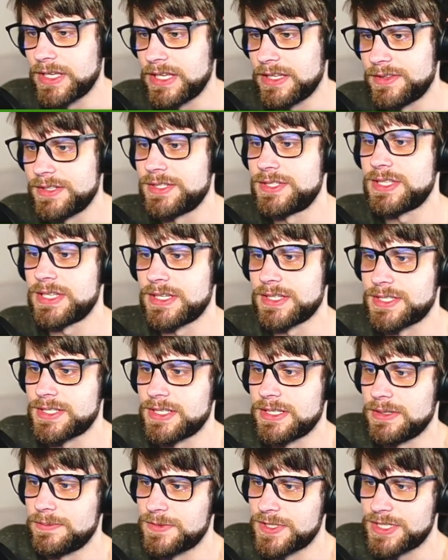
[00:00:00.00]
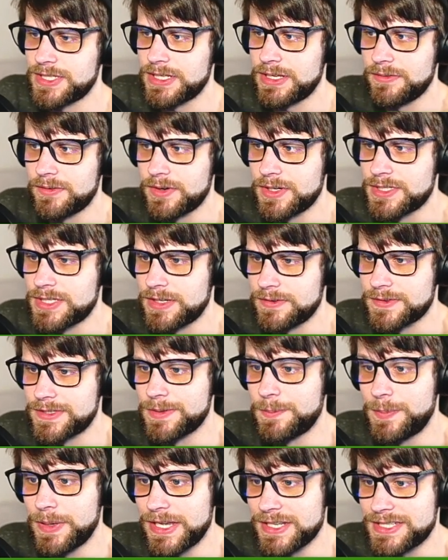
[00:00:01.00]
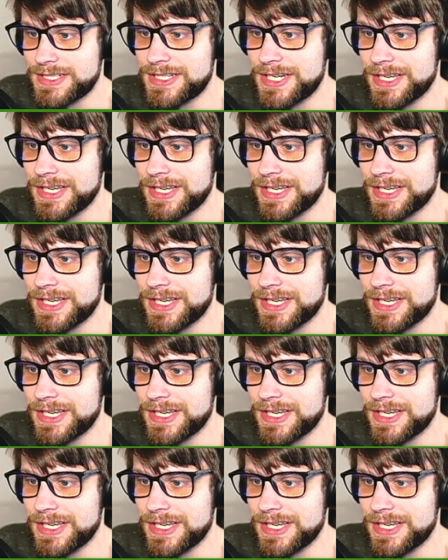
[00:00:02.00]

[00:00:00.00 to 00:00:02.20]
get this thing asleep just to give ourselves the best